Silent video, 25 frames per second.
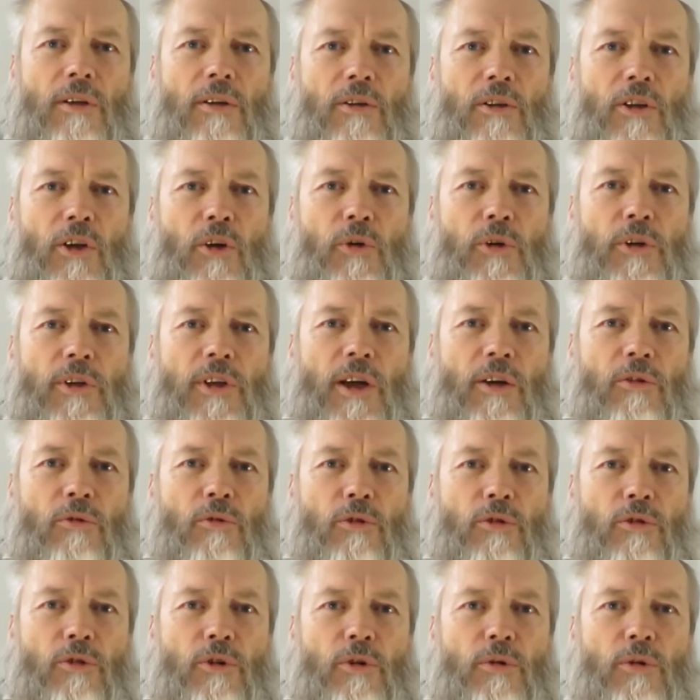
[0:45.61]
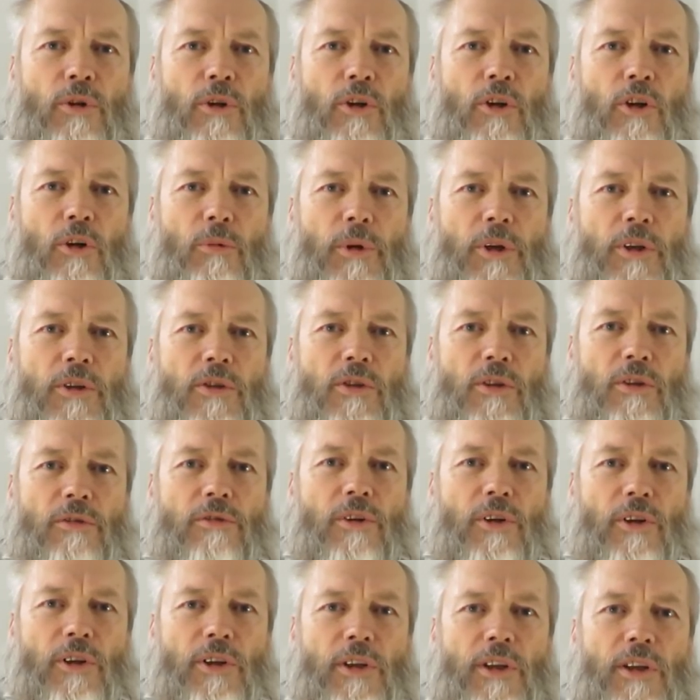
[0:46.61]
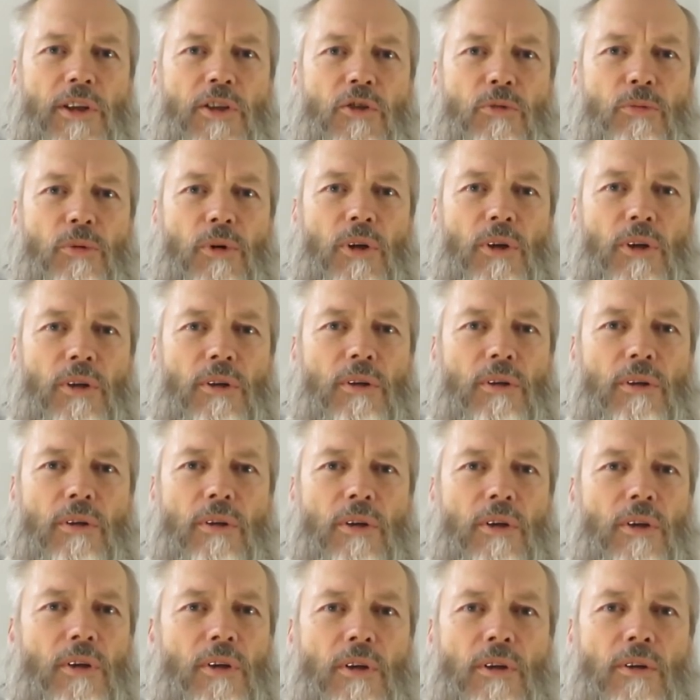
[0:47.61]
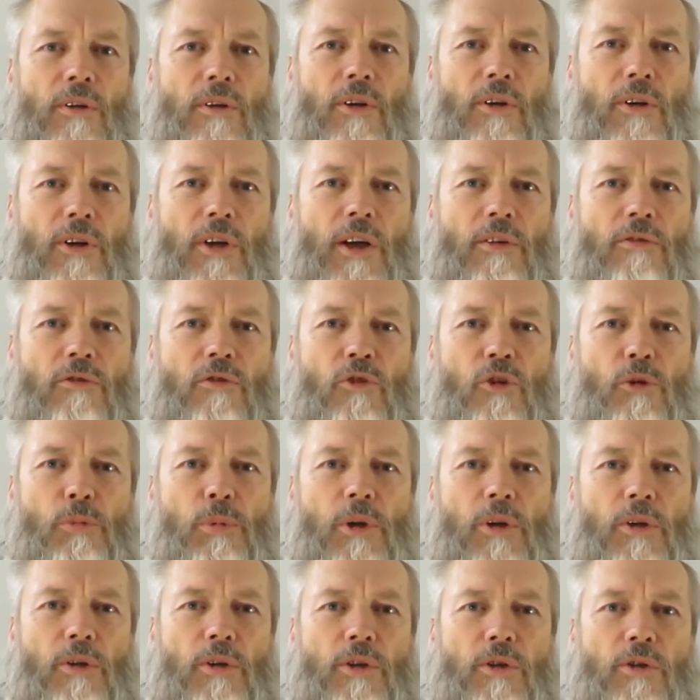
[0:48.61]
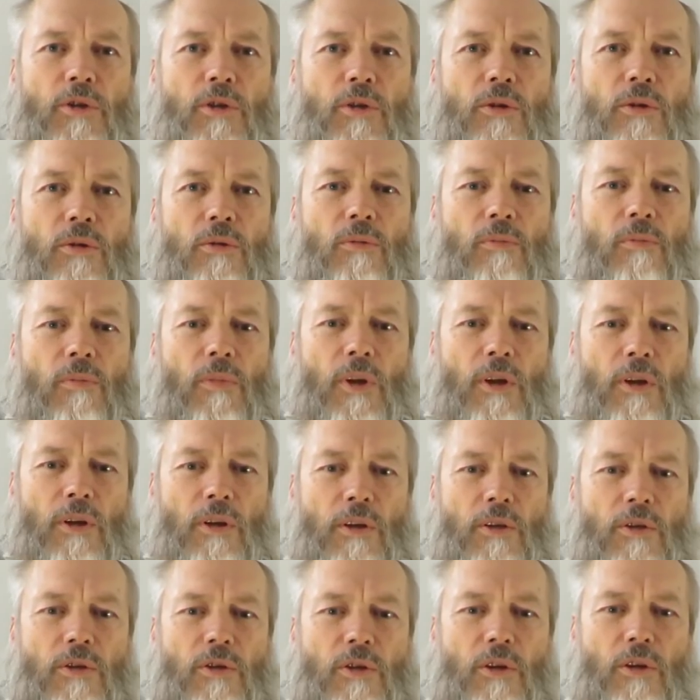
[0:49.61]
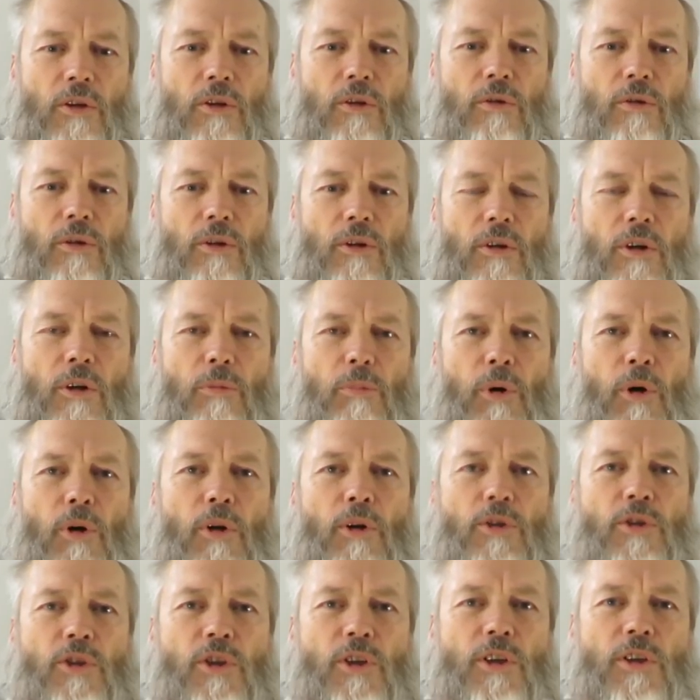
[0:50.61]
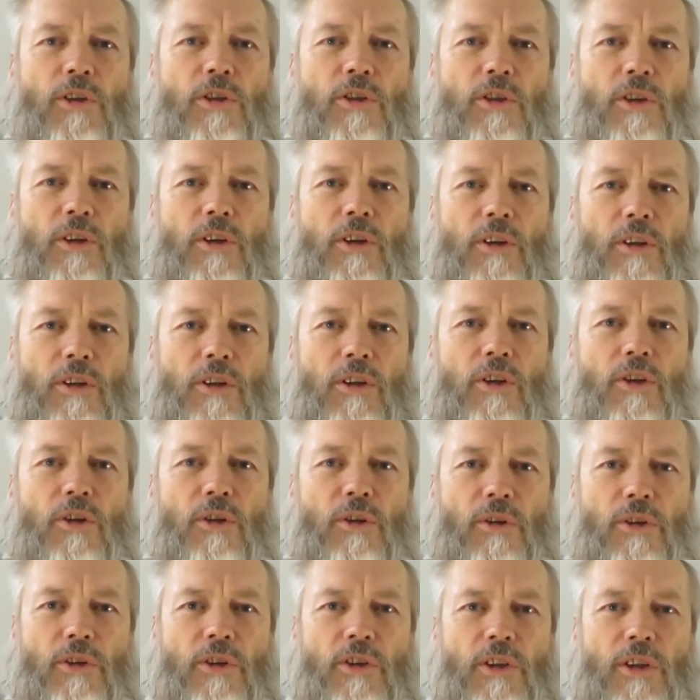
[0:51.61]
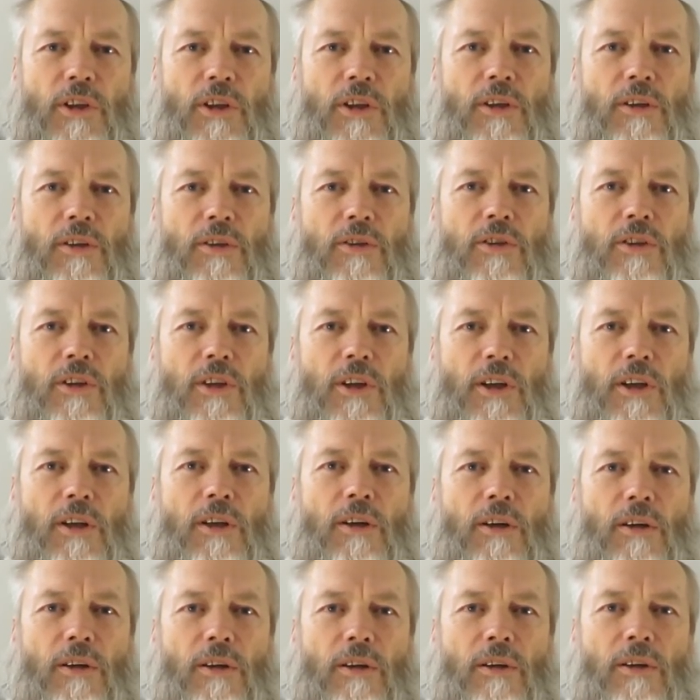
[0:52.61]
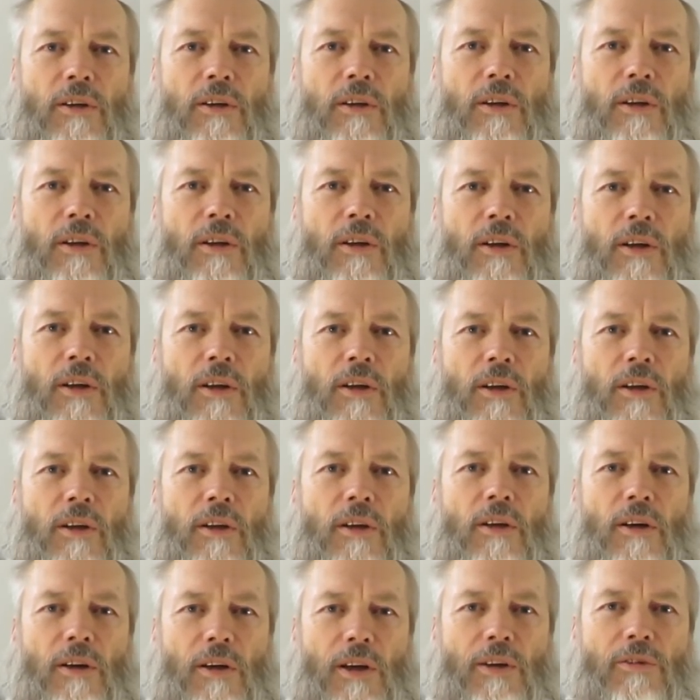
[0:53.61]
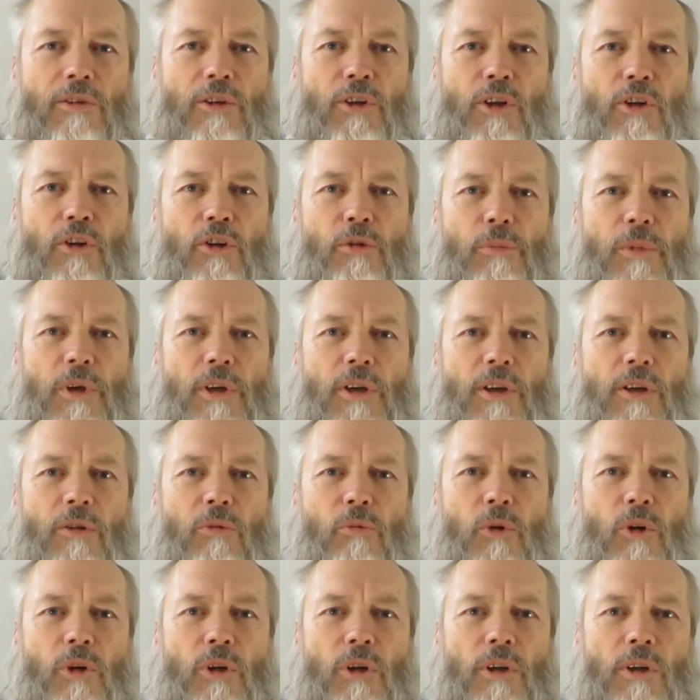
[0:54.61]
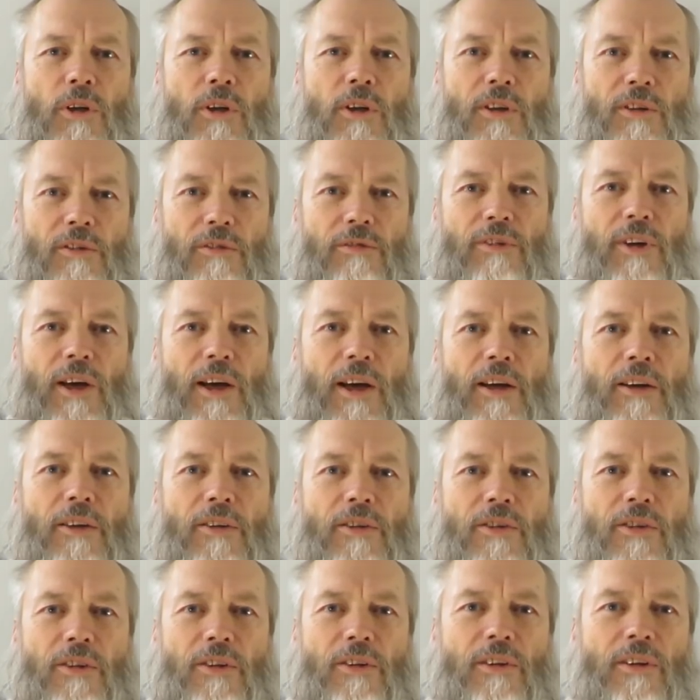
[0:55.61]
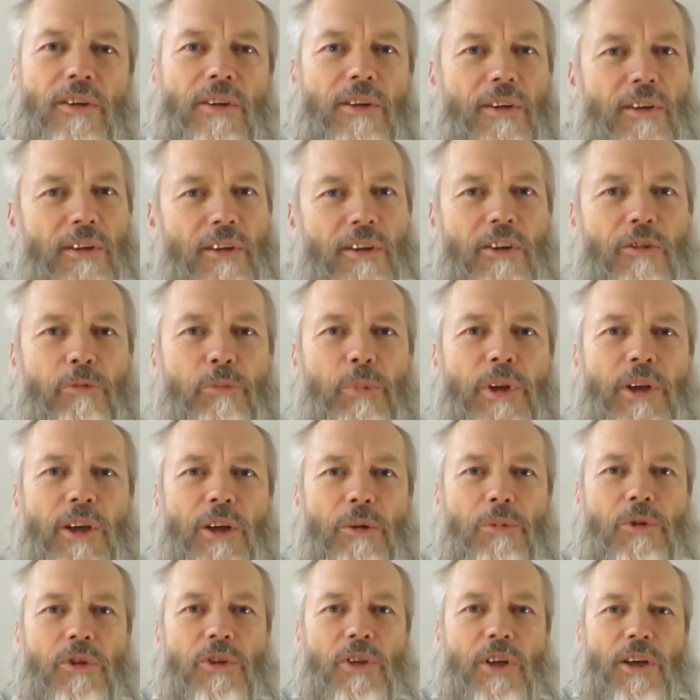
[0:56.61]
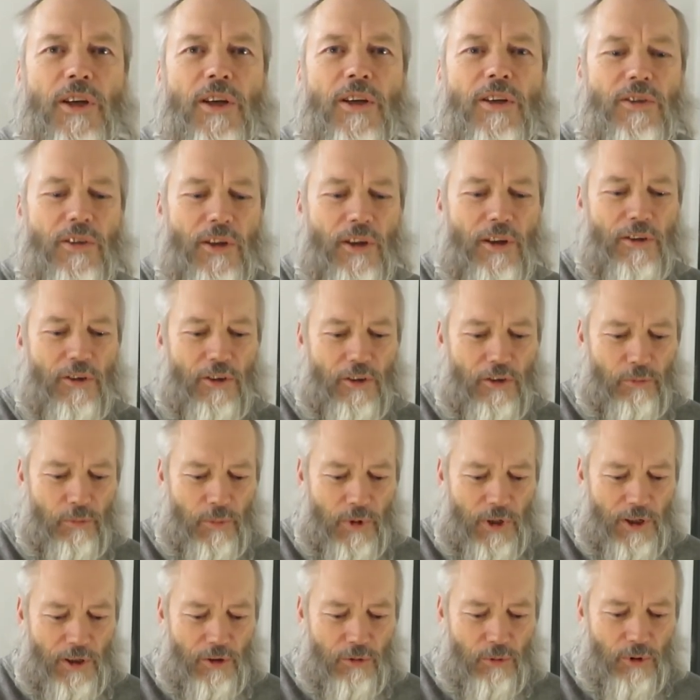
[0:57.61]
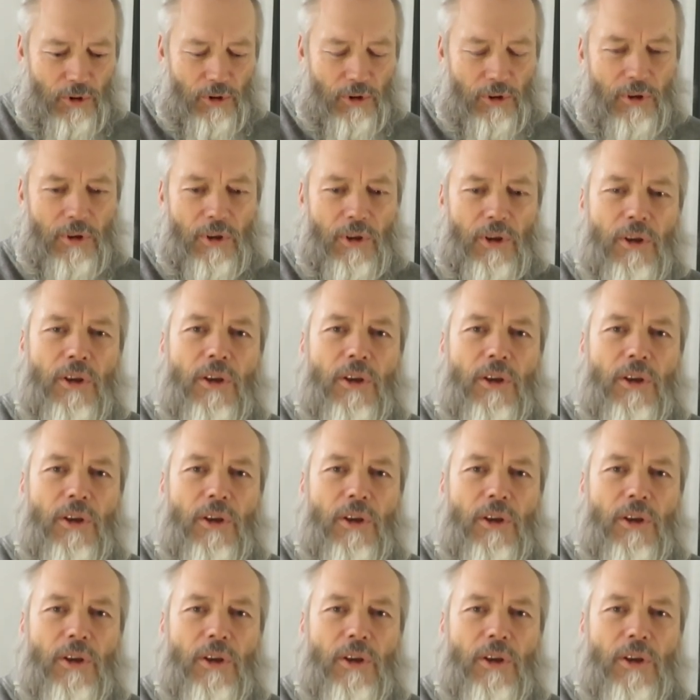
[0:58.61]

and going down through the comments, I find this one that I haven't replied to. So apologies to Kirti Singh. I'll have a go at making one. In fact, I've been upstairs and I've made one.